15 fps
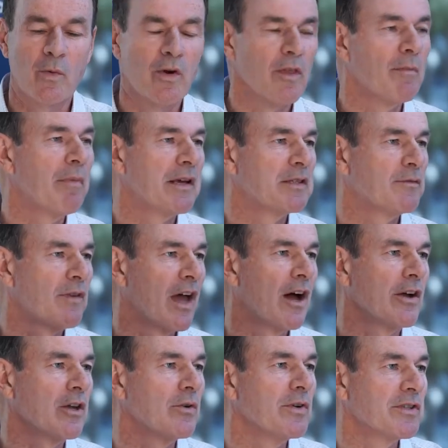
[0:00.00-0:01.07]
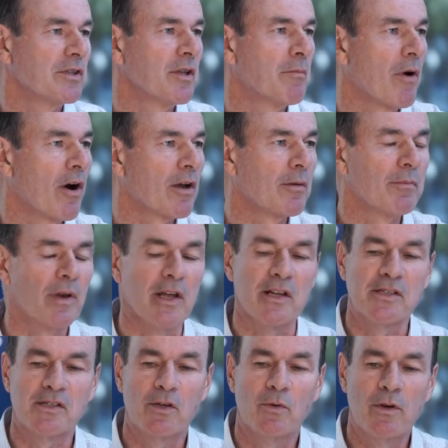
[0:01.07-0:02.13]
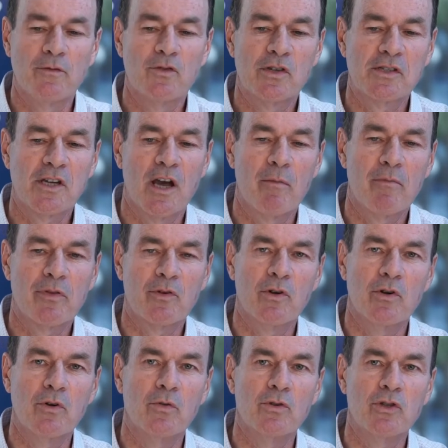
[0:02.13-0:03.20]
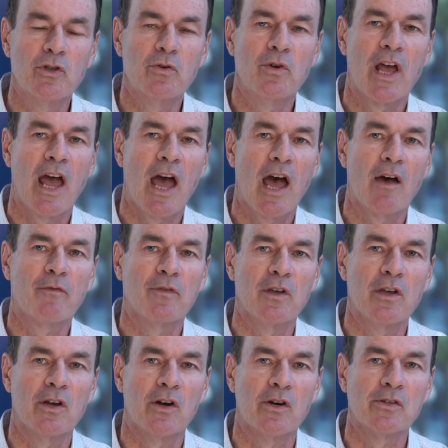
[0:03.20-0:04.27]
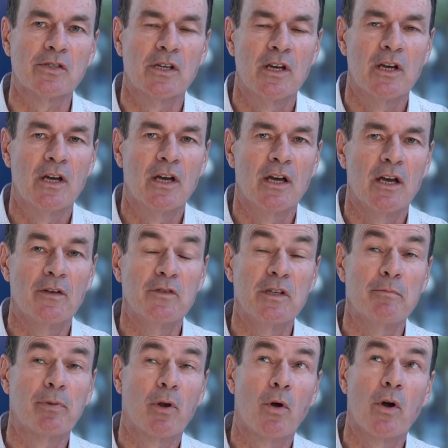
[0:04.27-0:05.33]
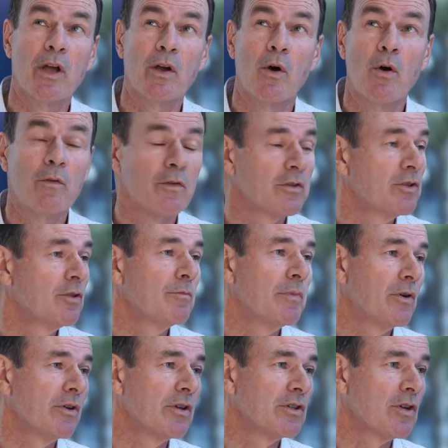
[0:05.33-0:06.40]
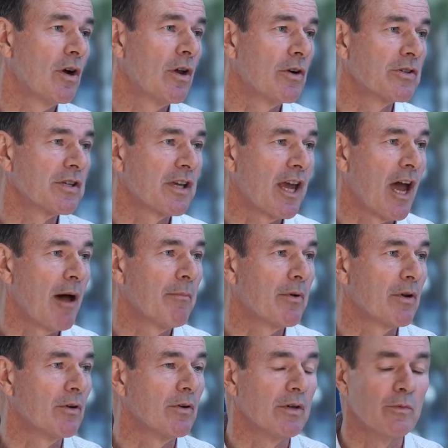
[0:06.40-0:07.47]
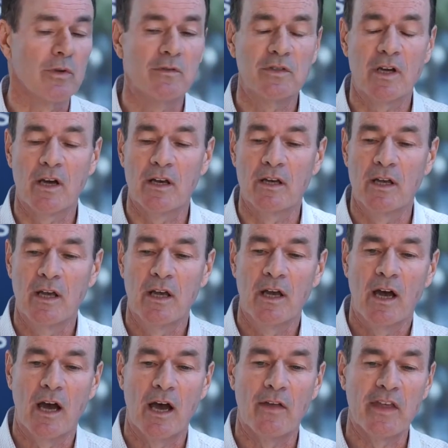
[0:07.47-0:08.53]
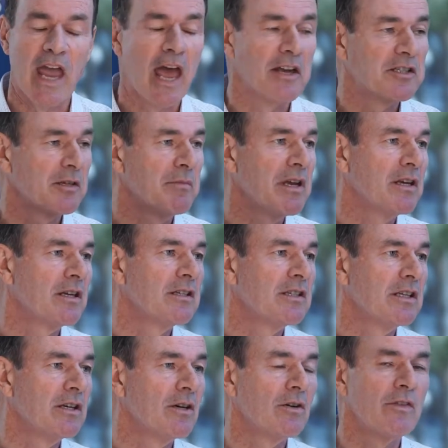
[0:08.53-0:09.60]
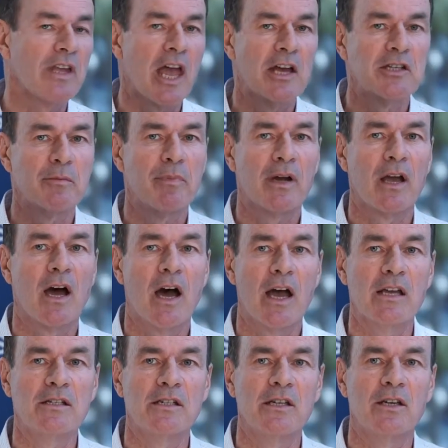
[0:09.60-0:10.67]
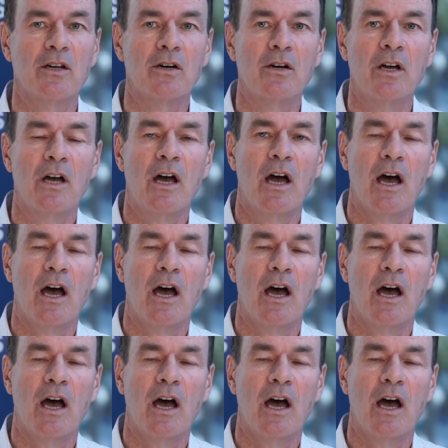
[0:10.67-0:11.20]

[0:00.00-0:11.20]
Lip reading: of where the best value is in the marketplace. So we've just come through 2.5 years of deploying over $2 billion of capital, and we've done the Antamina deal, the Antapaccay deal.